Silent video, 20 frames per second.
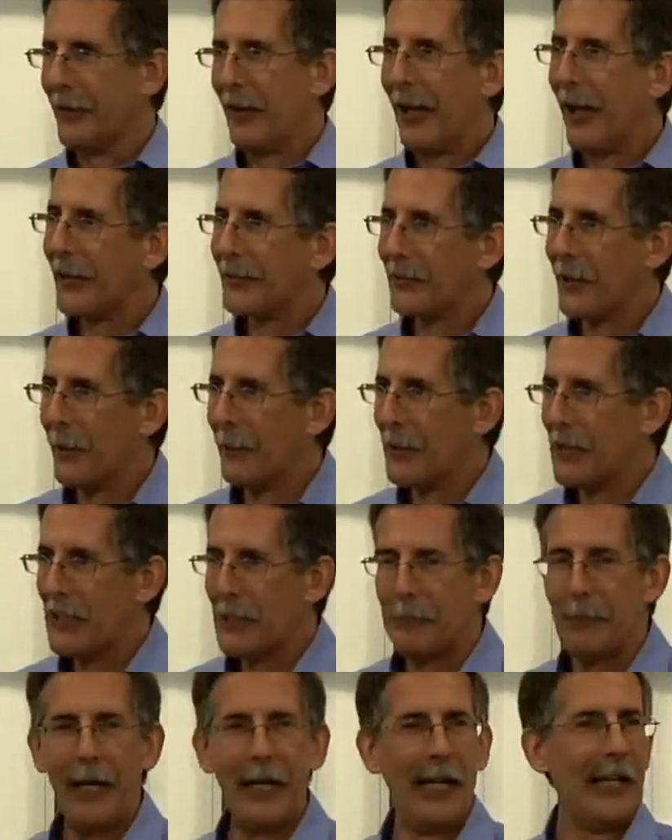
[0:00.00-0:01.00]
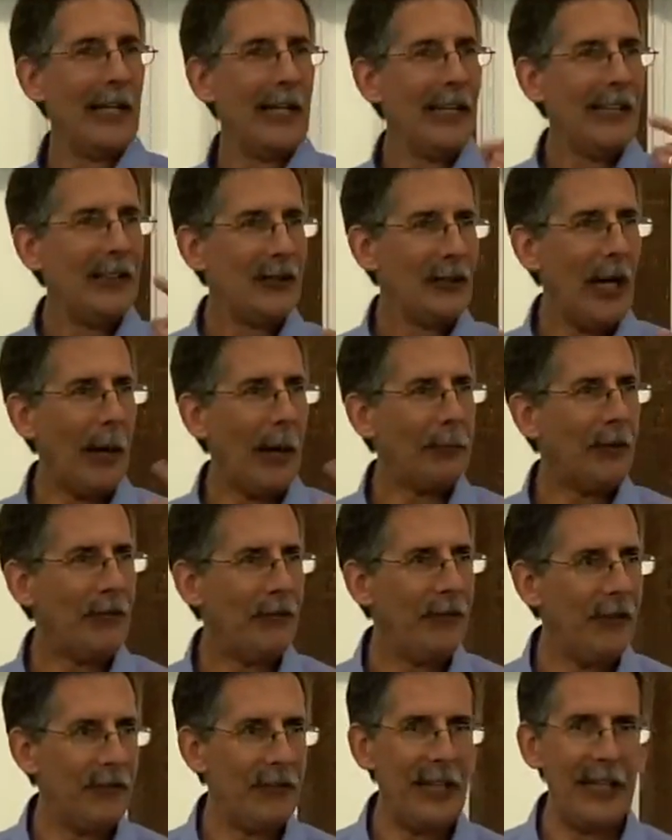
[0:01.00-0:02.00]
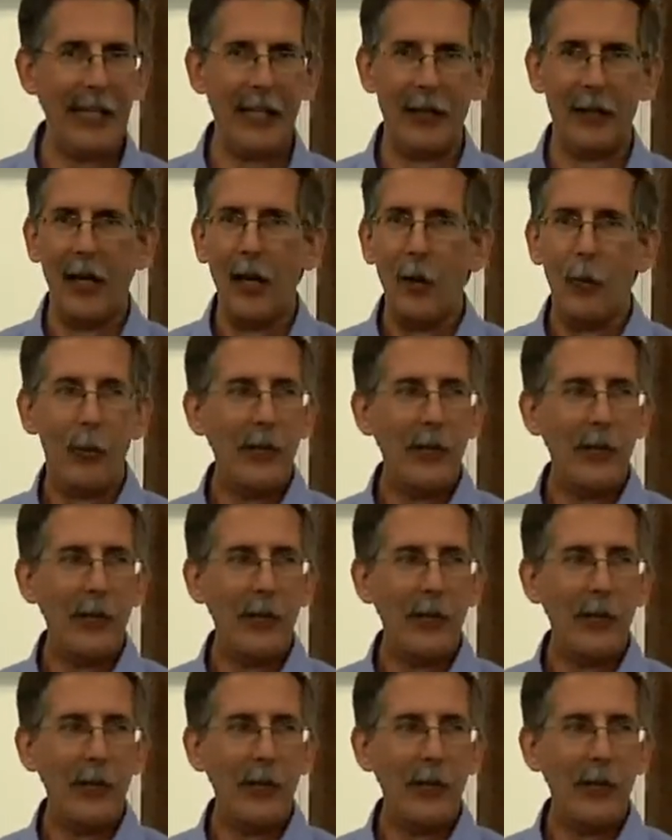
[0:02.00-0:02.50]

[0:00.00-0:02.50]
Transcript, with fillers: Your head's going to be spinning chapter 15,